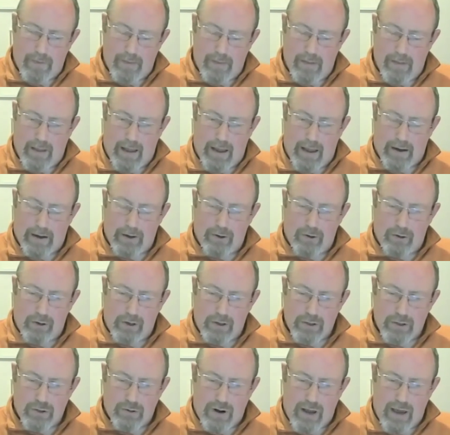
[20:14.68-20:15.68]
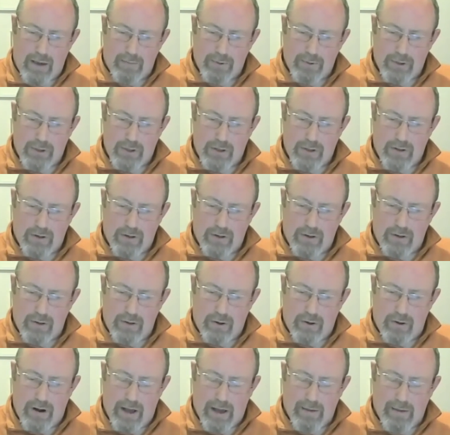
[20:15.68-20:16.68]
I can only describe as
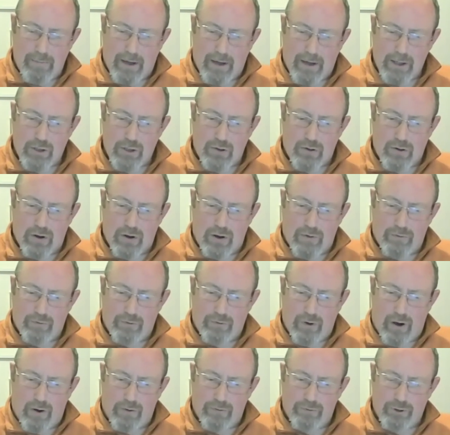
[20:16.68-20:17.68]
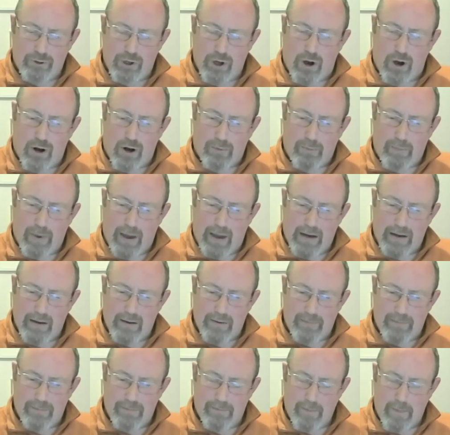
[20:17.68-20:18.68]
they're like a mixture of
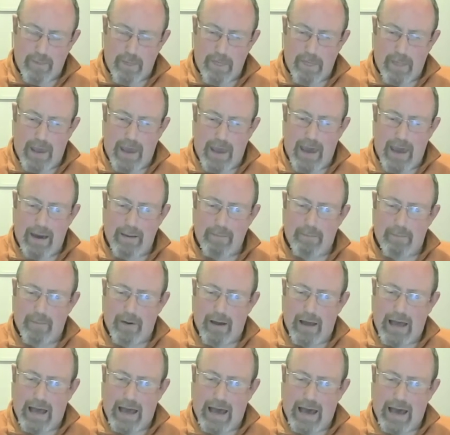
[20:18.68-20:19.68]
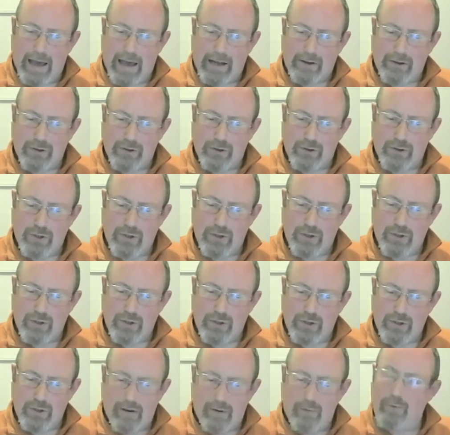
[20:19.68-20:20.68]
dogmen and
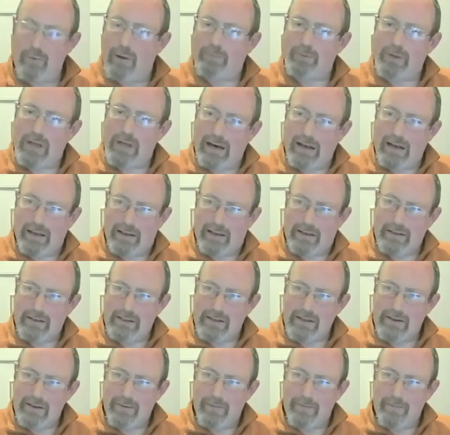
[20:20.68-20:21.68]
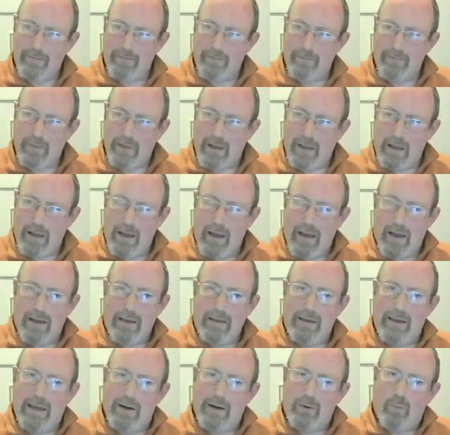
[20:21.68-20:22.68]
reptilians.
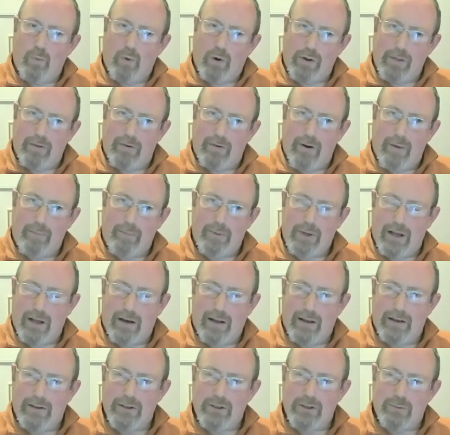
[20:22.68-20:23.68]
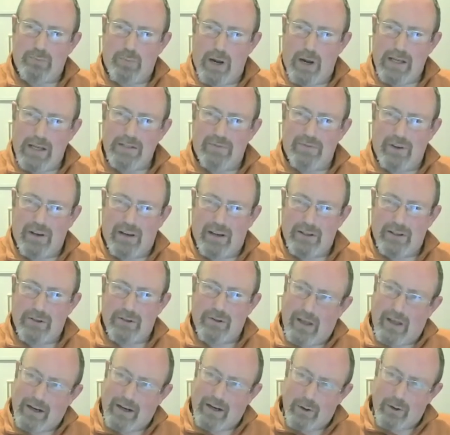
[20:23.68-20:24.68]
Yet one of the reptilians is breastfeeding, so
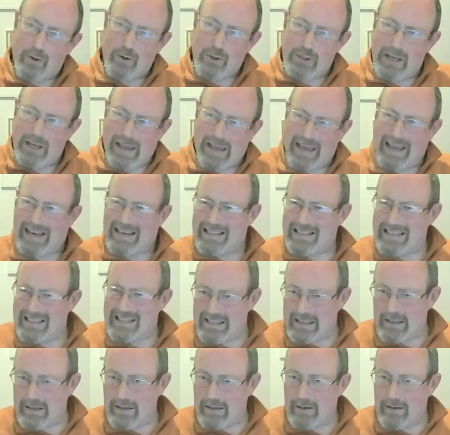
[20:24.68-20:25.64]
that goes against